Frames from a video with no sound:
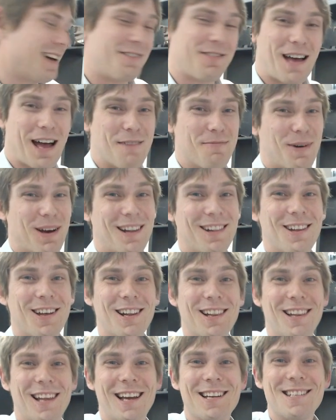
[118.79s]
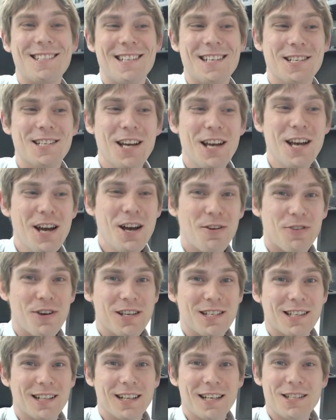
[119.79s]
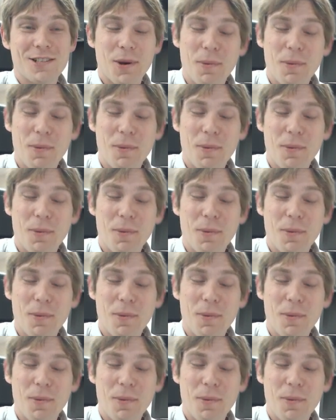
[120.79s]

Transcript: I bought a lot of Legacies recently, so